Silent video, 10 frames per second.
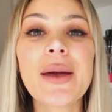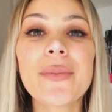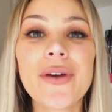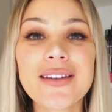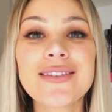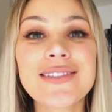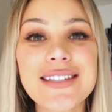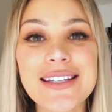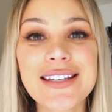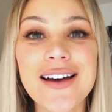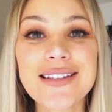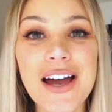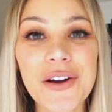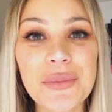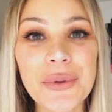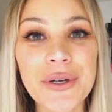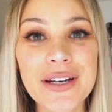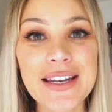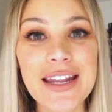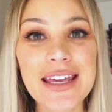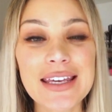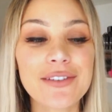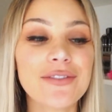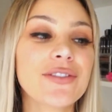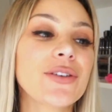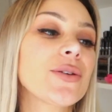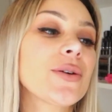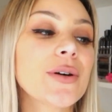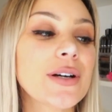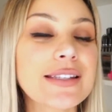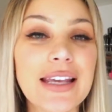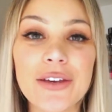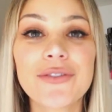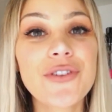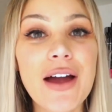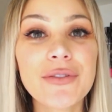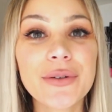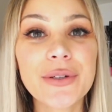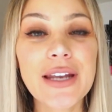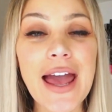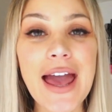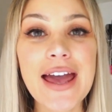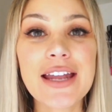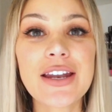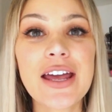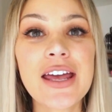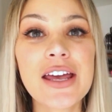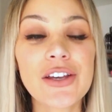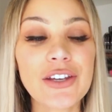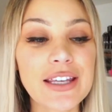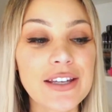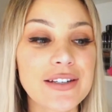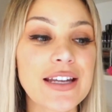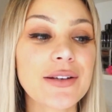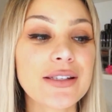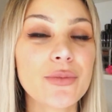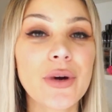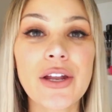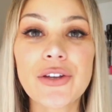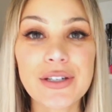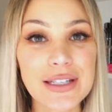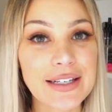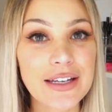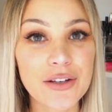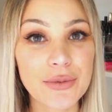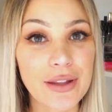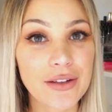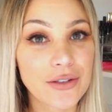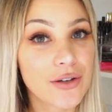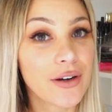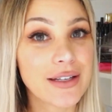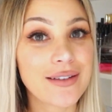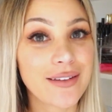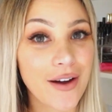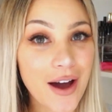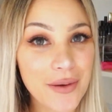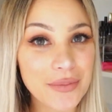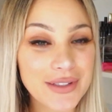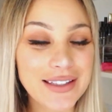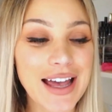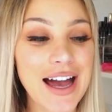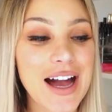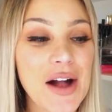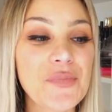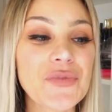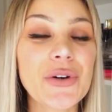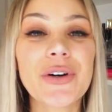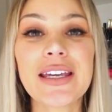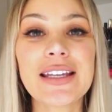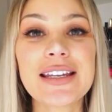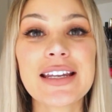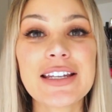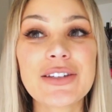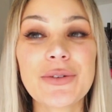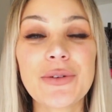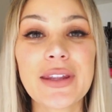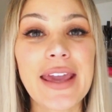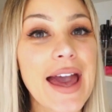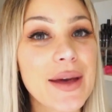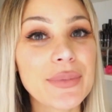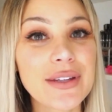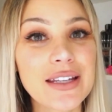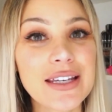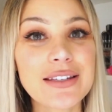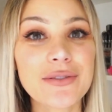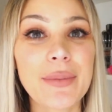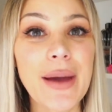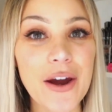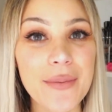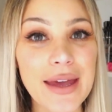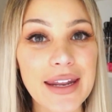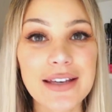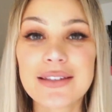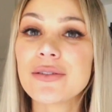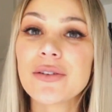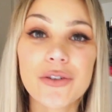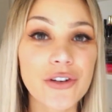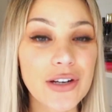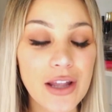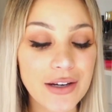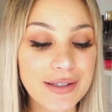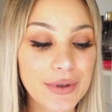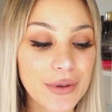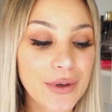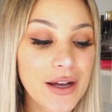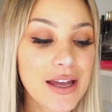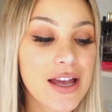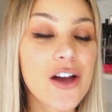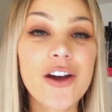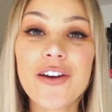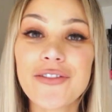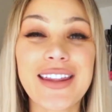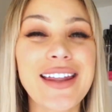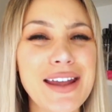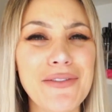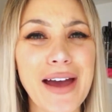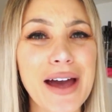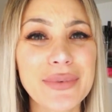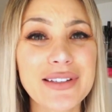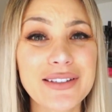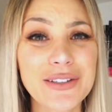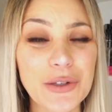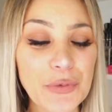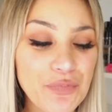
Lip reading: Personal details are important if say you've traveled and you need to tell someone your details, whether you're talking to the cops, talking to the ambulance or the paramedics, or you're in the hospital. Hopefully that never happens to you.